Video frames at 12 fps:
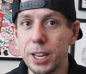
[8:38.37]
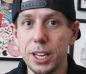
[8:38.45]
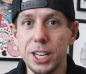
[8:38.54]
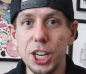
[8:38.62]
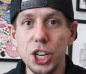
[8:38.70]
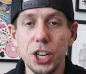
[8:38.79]

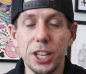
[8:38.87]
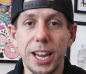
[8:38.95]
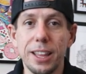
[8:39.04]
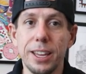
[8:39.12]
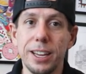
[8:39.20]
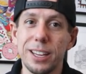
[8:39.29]
Additionally,
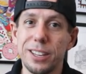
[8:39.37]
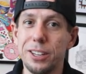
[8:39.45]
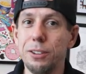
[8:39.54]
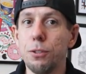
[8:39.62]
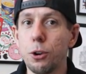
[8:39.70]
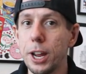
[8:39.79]
I think
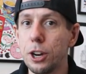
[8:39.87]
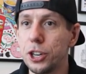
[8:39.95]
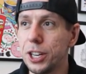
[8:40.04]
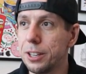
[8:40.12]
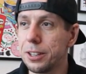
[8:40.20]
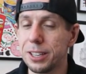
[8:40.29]
C4
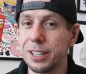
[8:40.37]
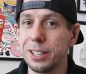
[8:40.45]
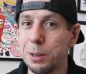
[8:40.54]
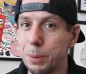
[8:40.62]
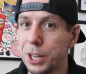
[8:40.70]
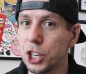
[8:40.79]
Energy is a
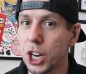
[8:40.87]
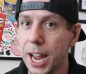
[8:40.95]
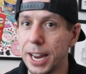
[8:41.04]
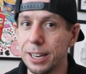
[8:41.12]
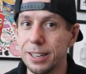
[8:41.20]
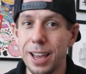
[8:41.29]
sleeping
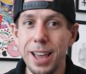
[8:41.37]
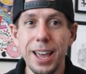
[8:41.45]
giant.